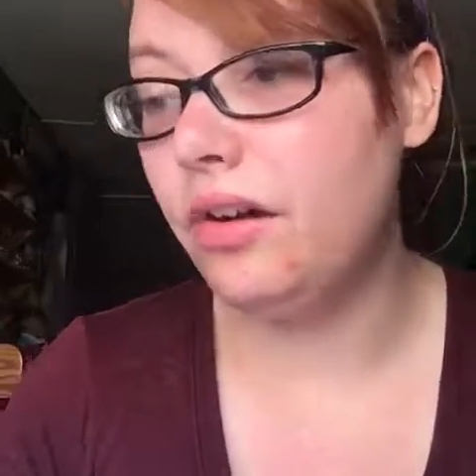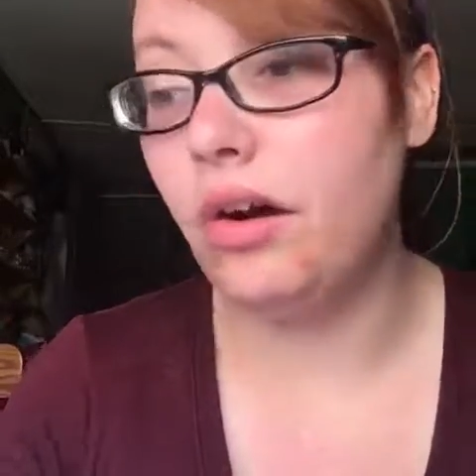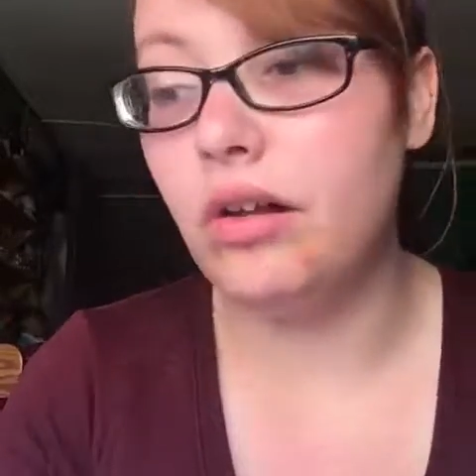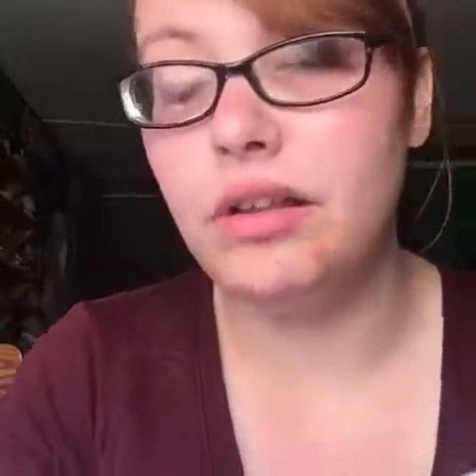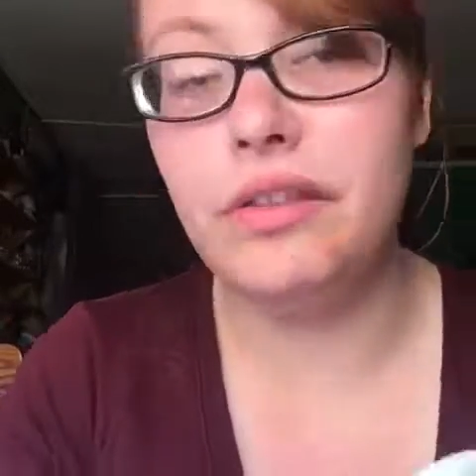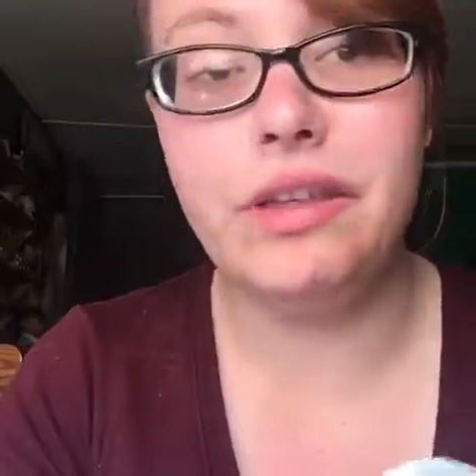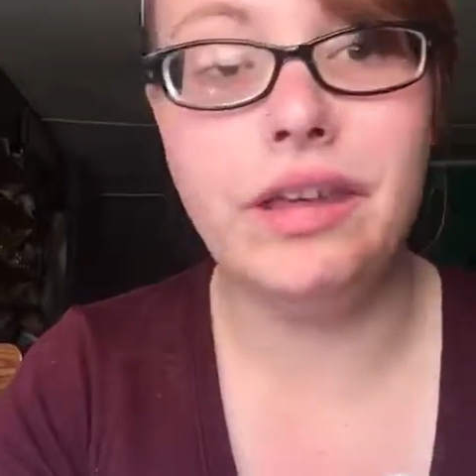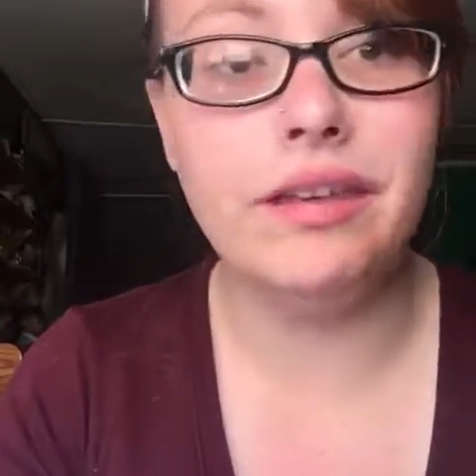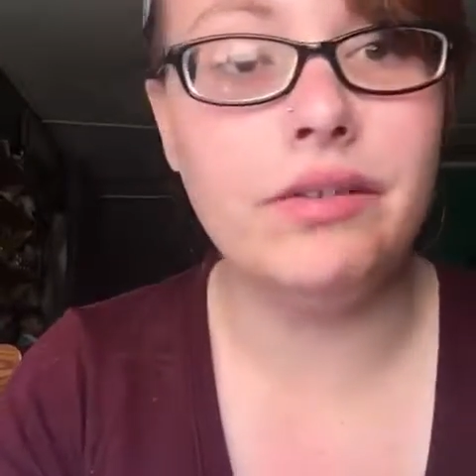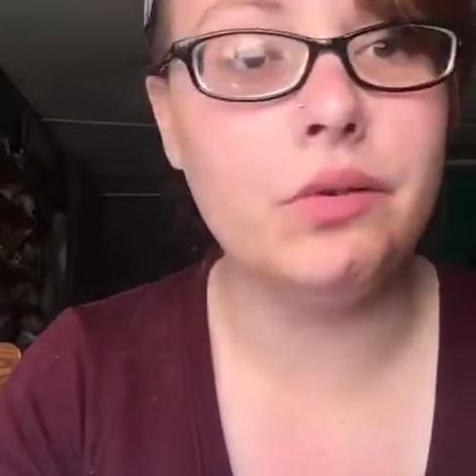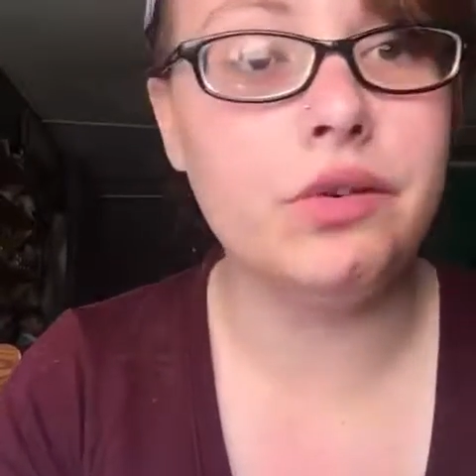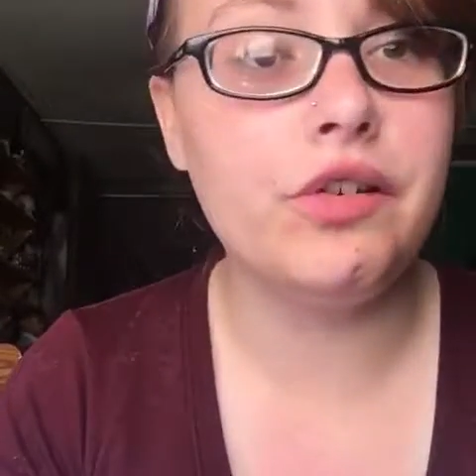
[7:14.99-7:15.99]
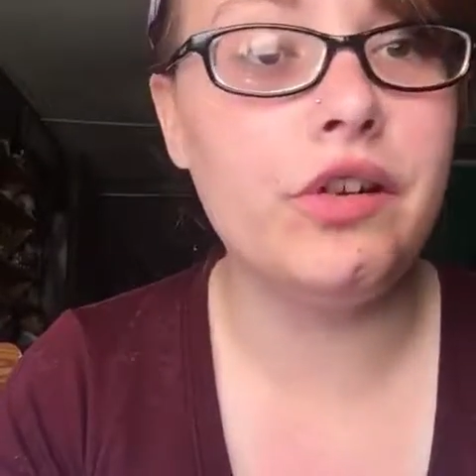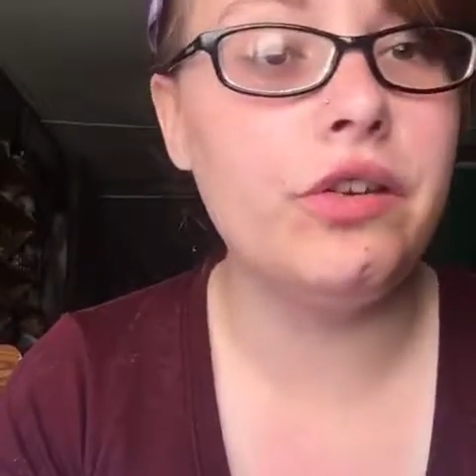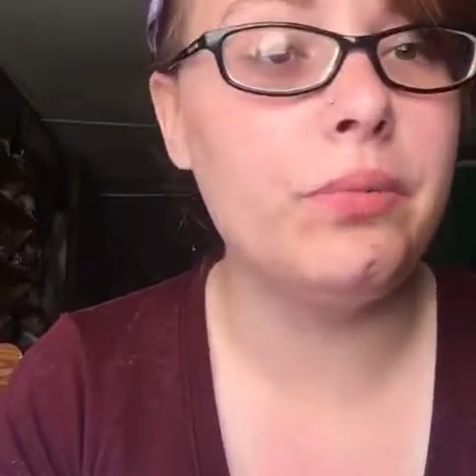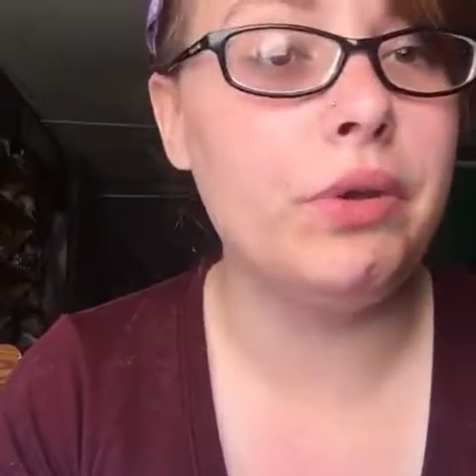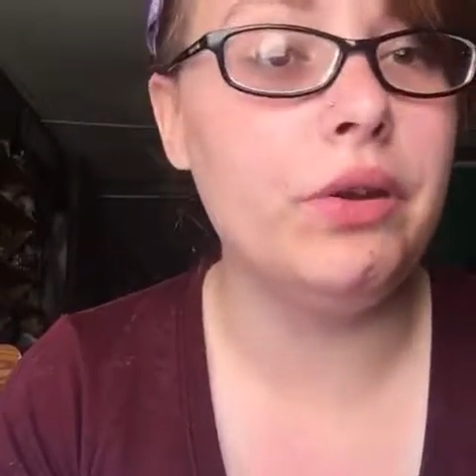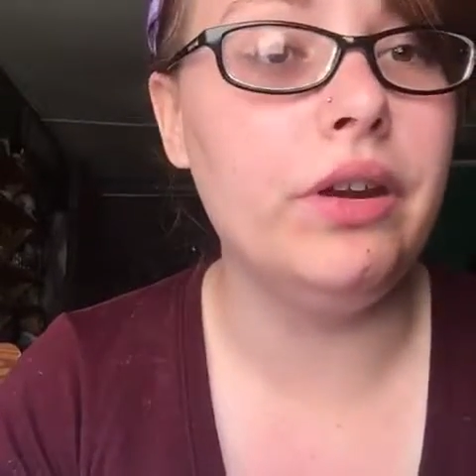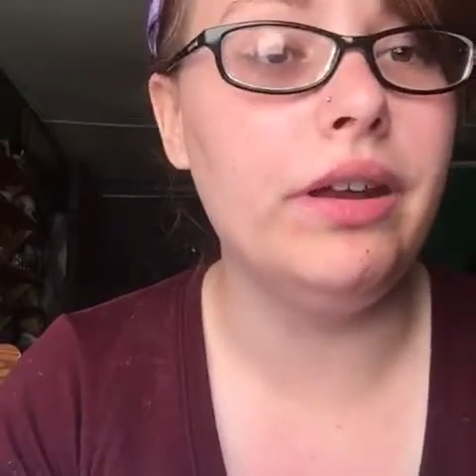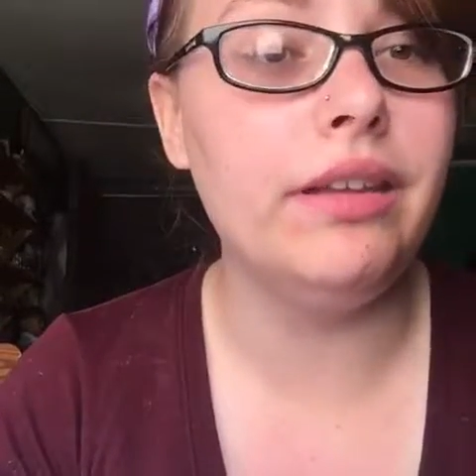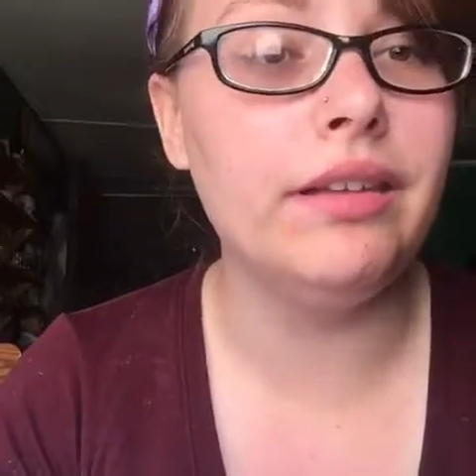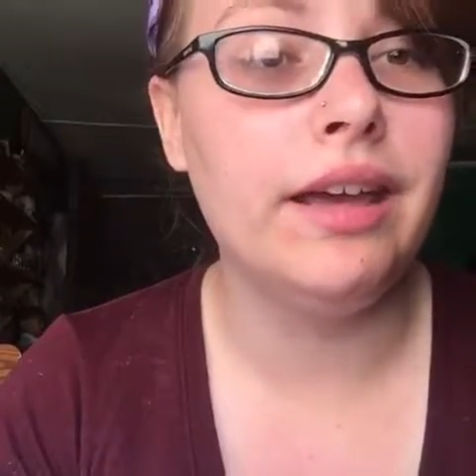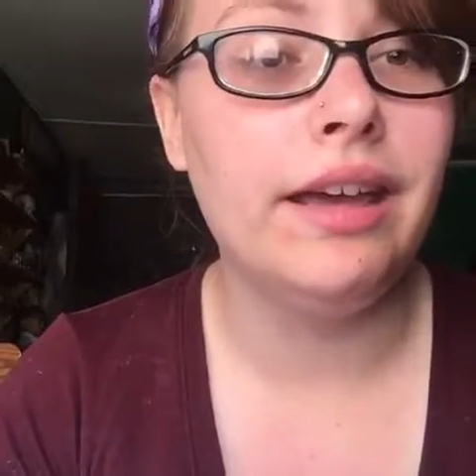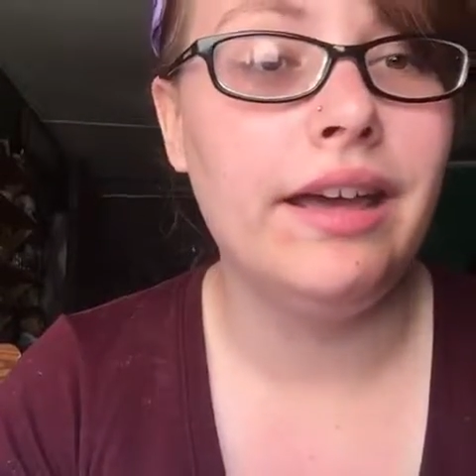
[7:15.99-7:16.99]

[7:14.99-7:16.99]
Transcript: all of these gorgeous beauties